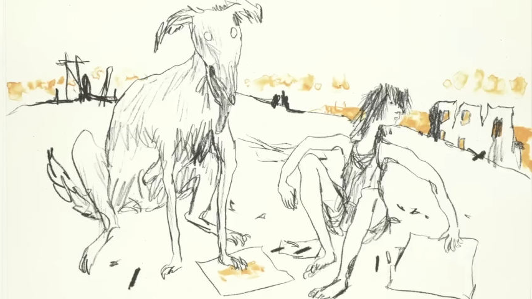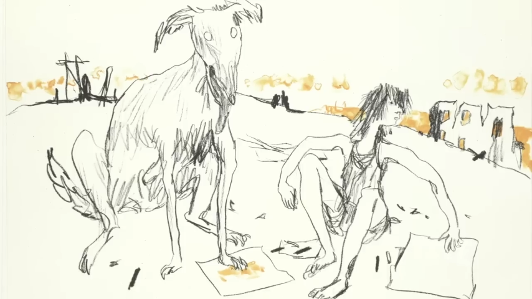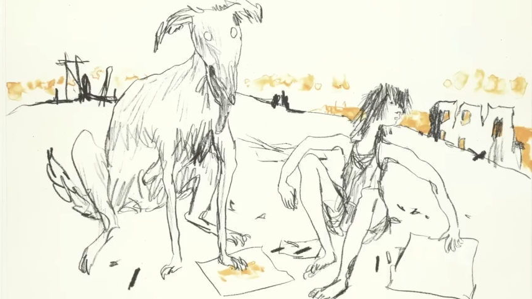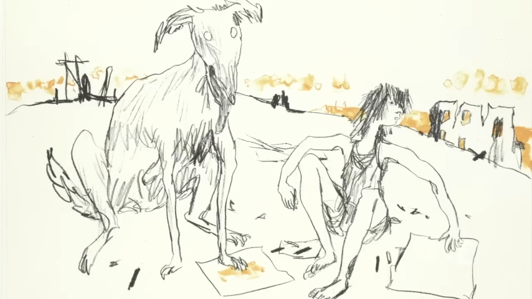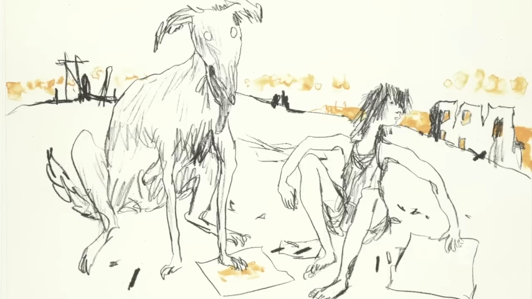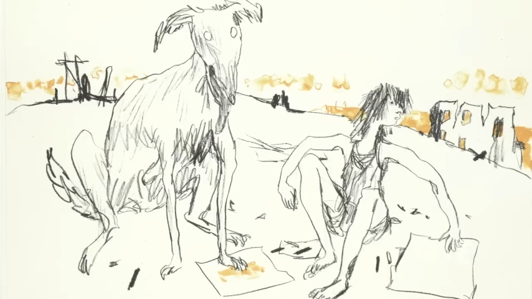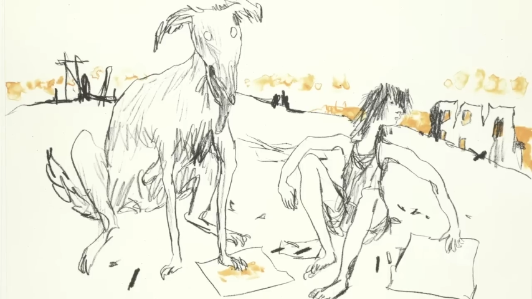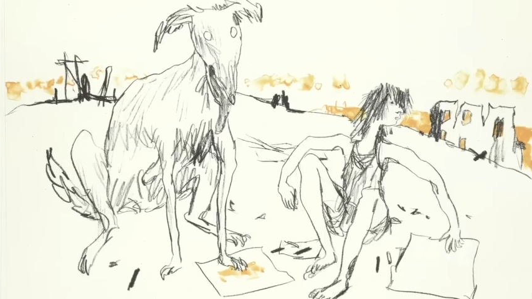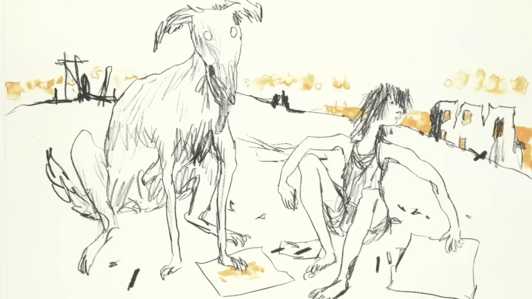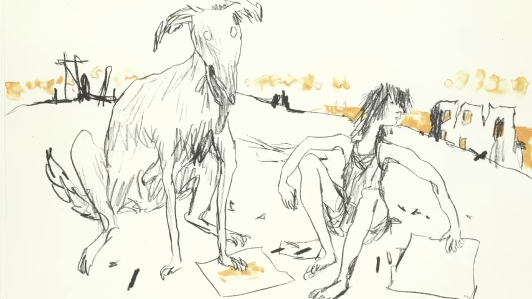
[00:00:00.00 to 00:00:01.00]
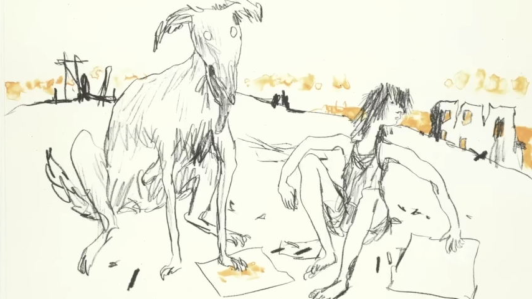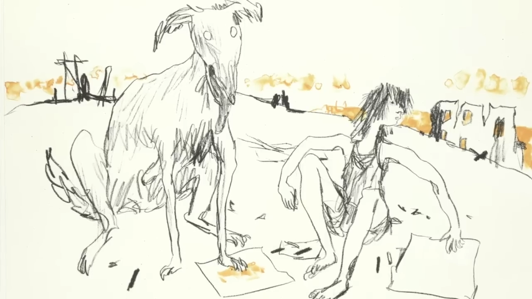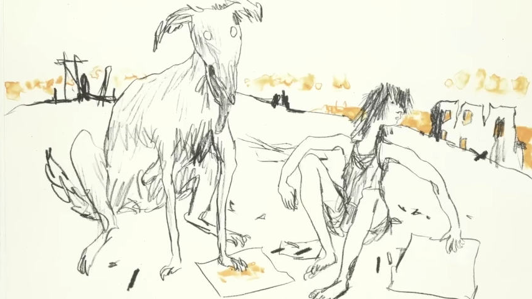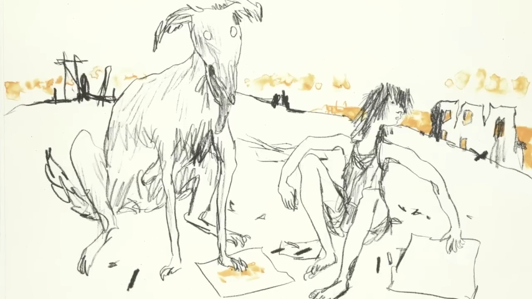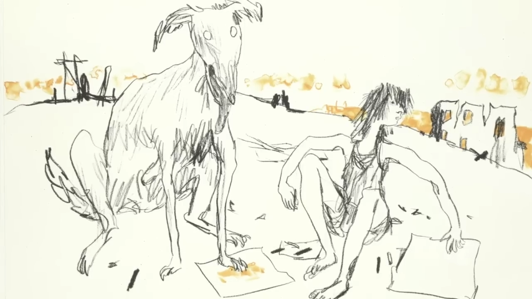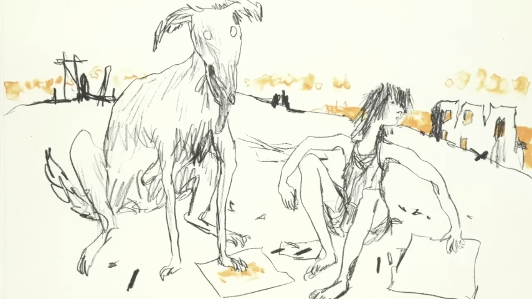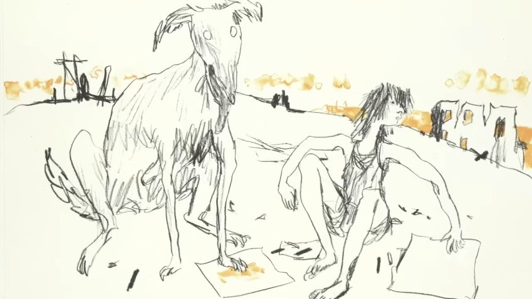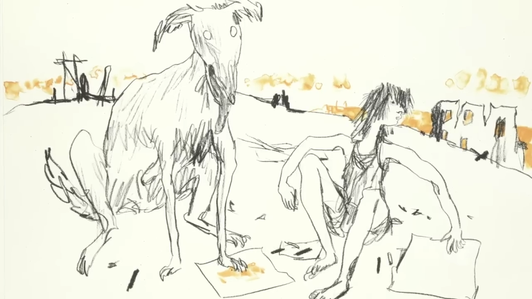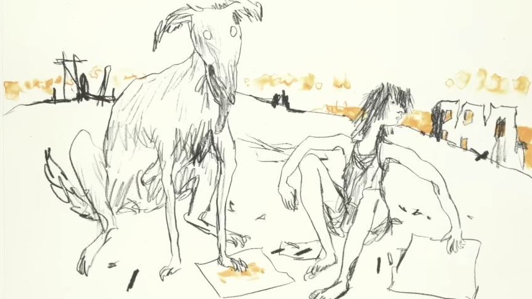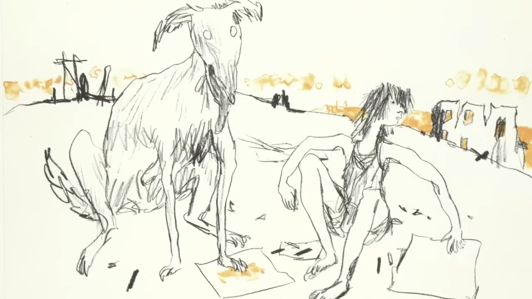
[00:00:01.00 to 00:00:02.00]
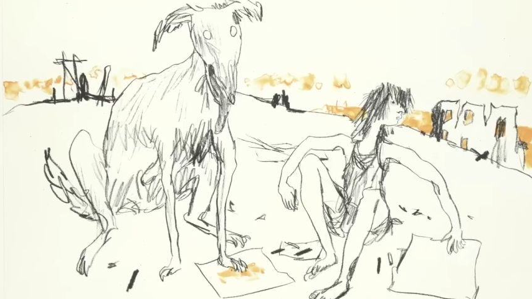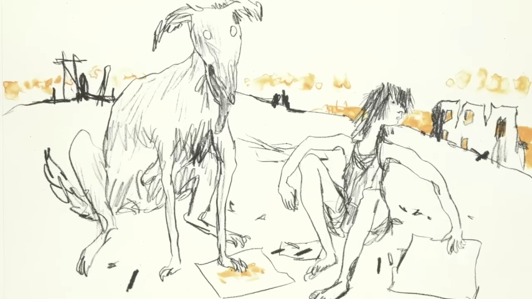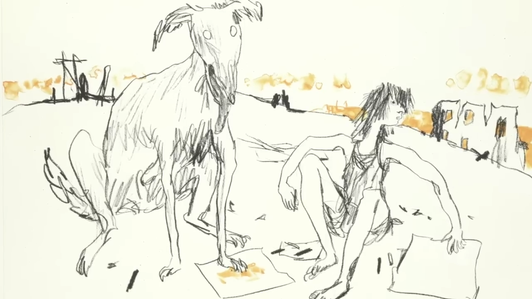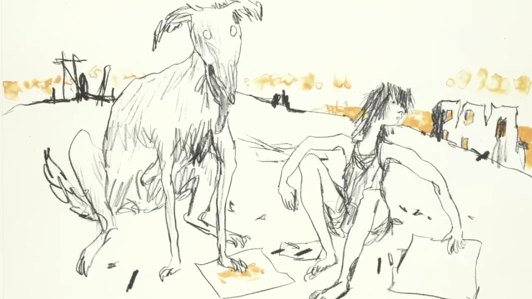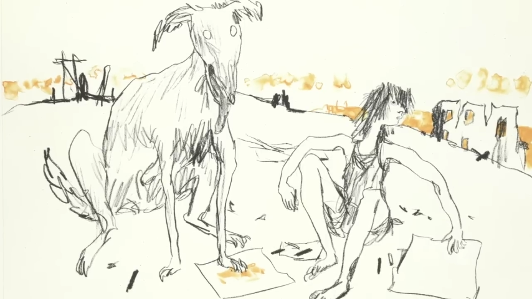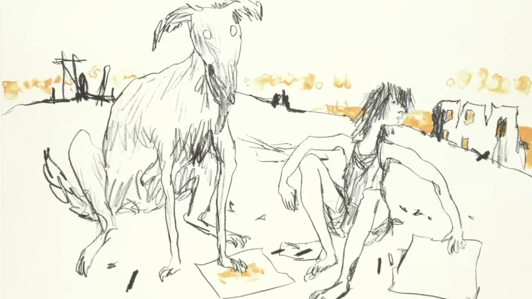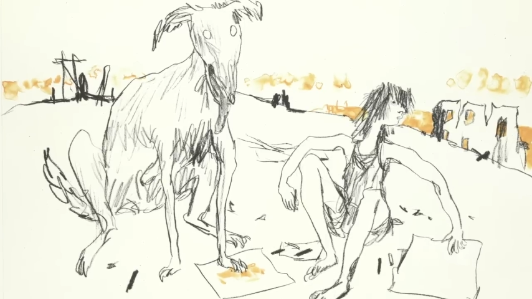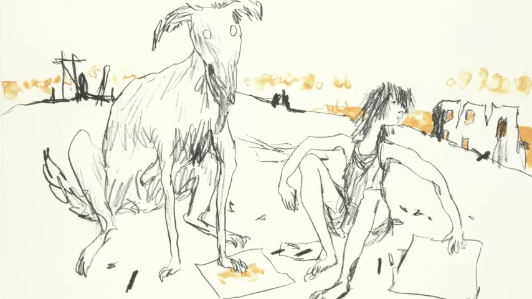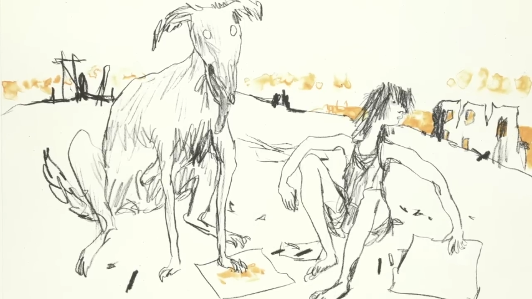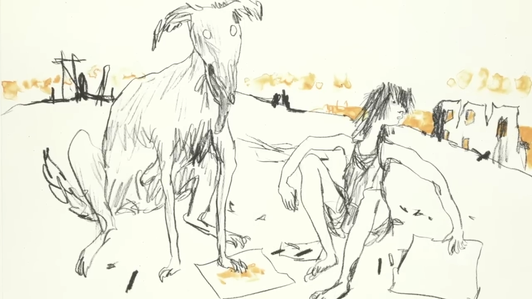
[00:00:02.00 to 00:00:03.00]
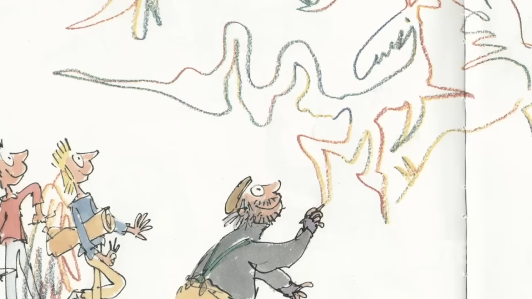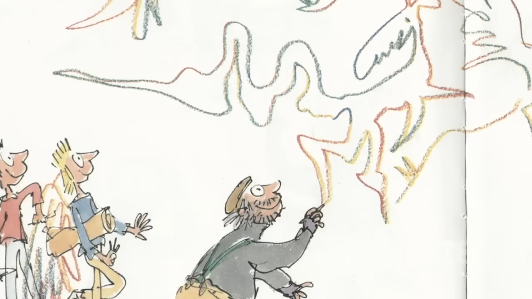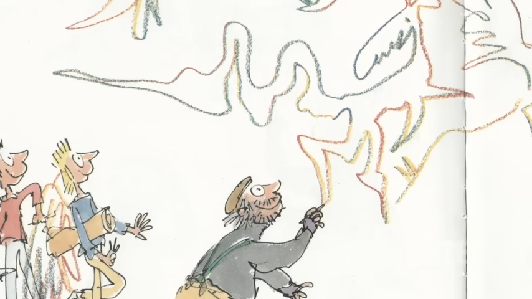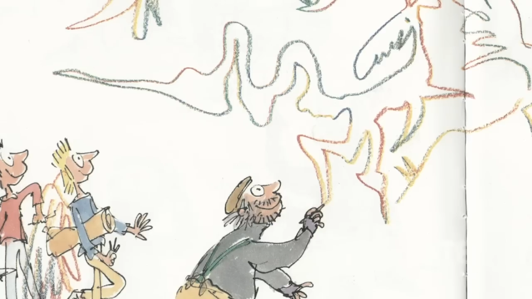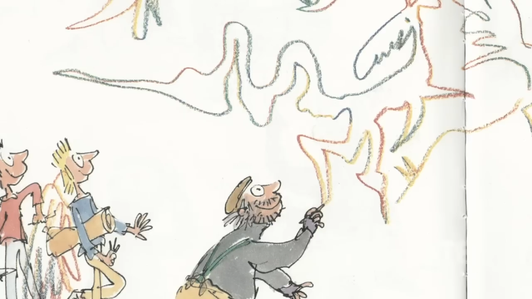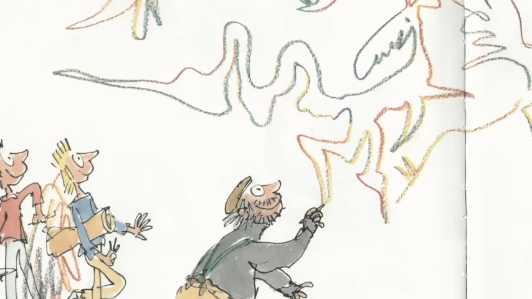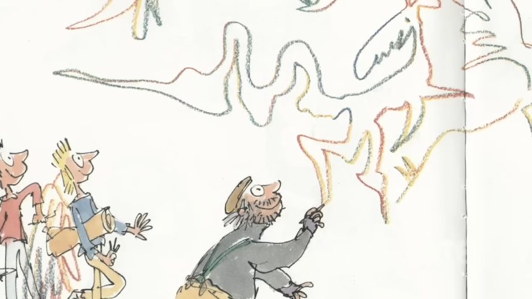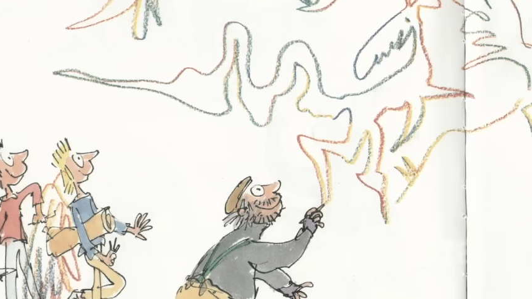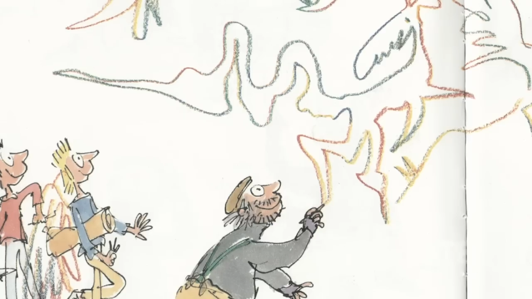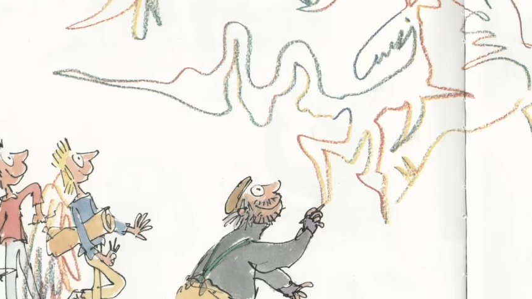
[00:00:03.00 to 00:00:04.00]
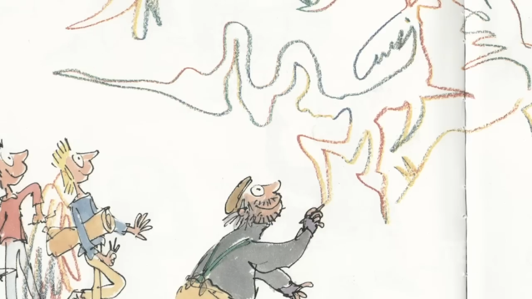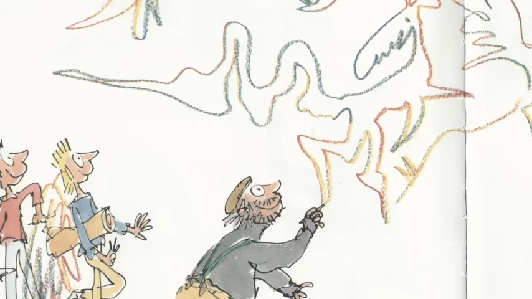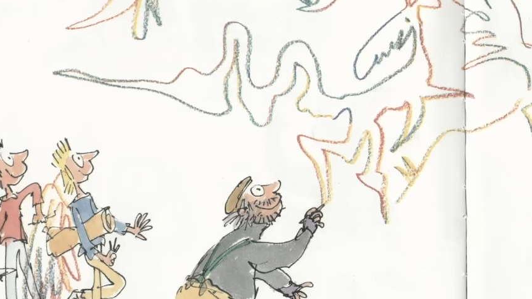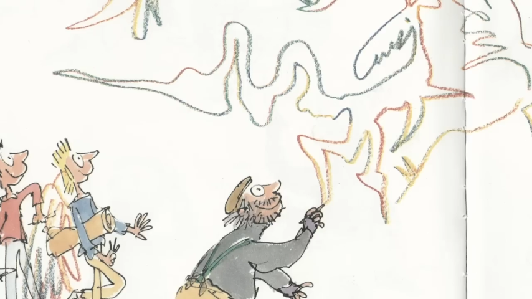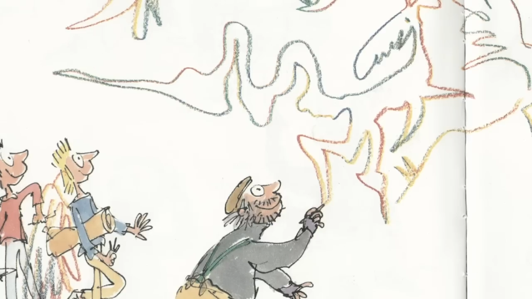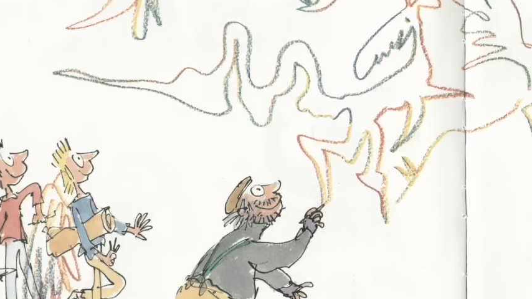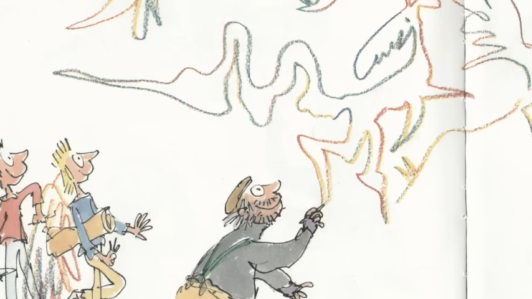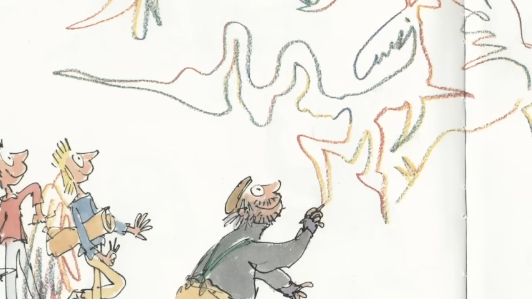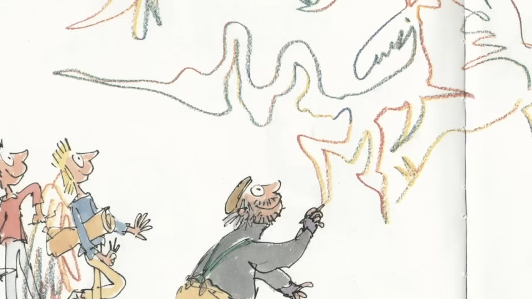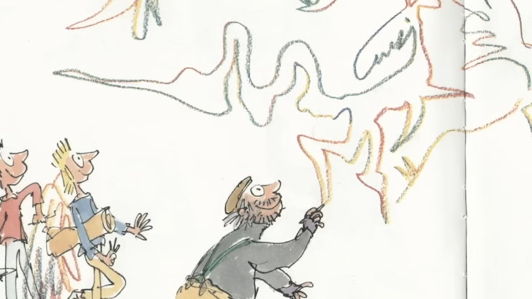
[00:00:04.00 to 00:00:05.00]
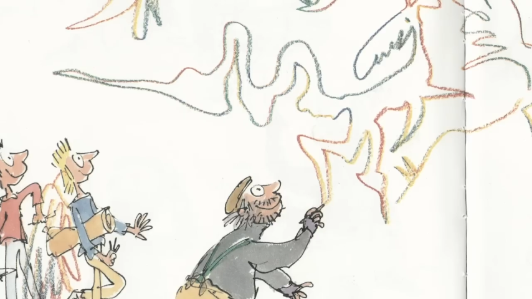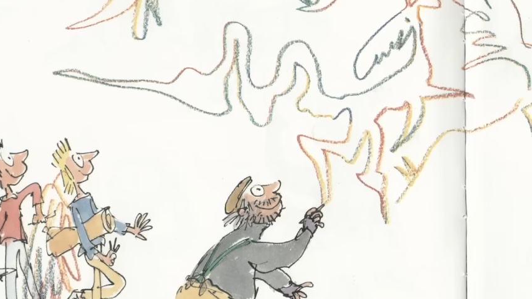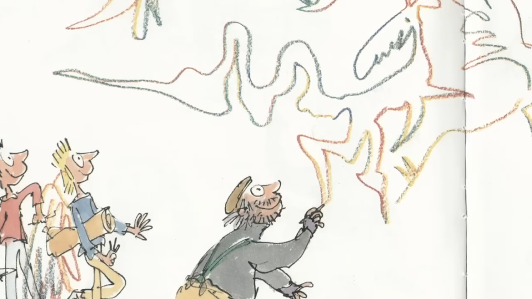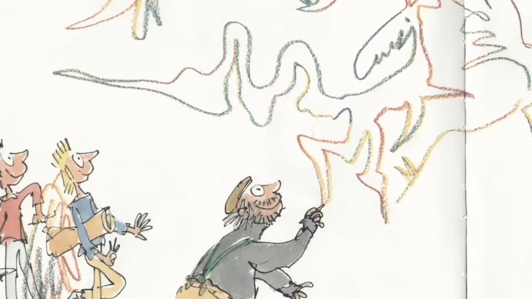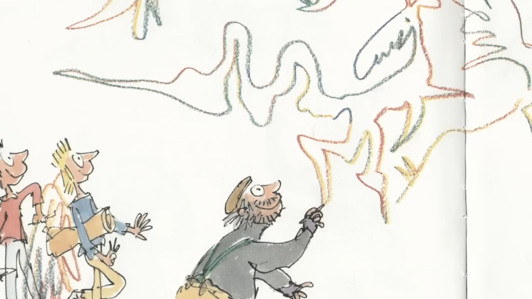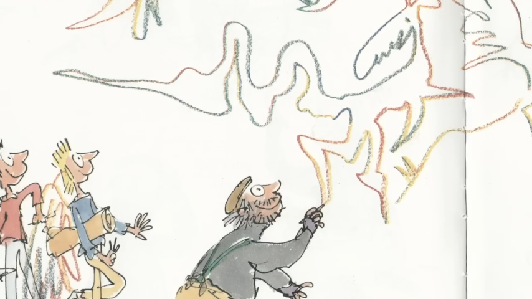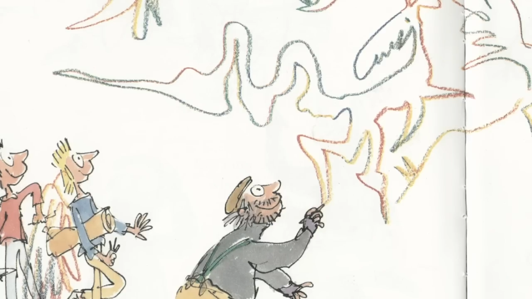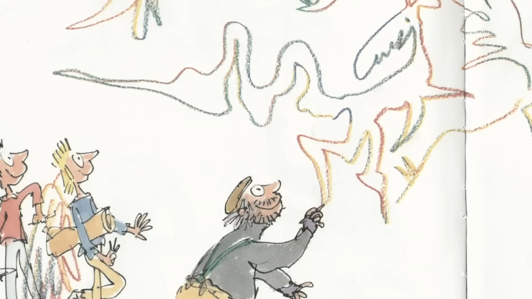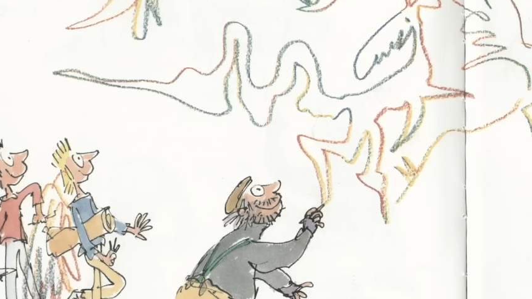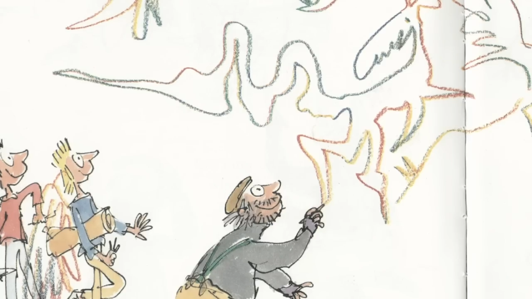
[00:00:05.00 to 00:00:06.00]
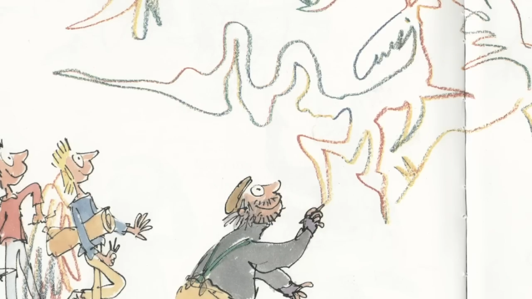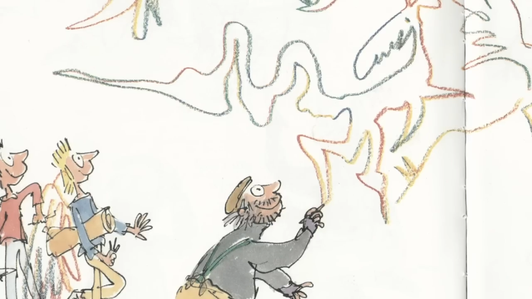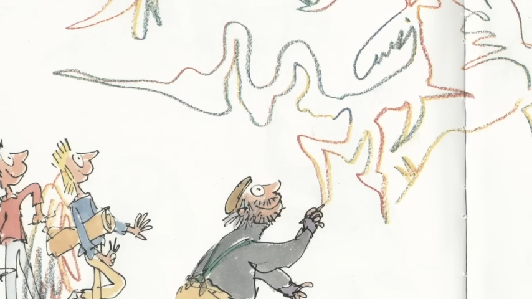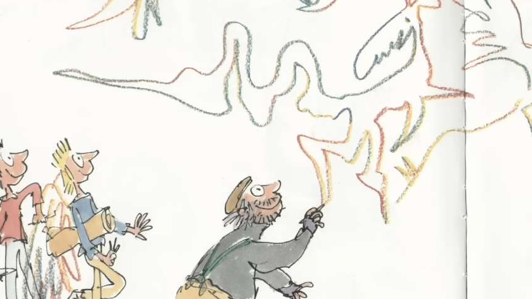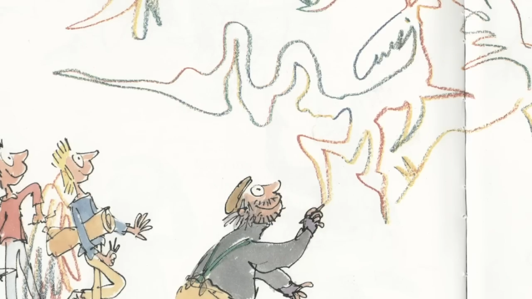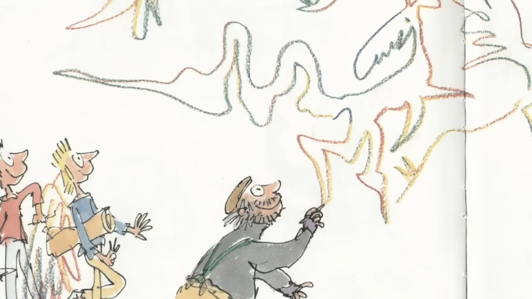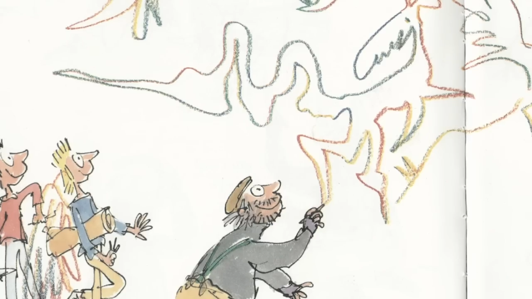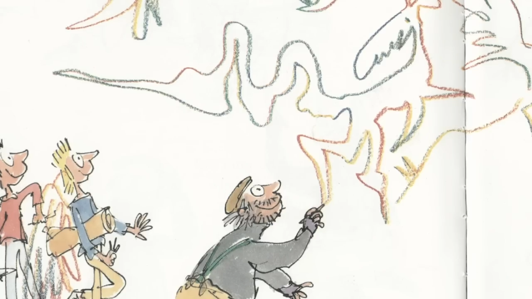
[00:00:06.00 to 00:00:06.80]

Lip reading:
No face is visible, so there are no lips to read.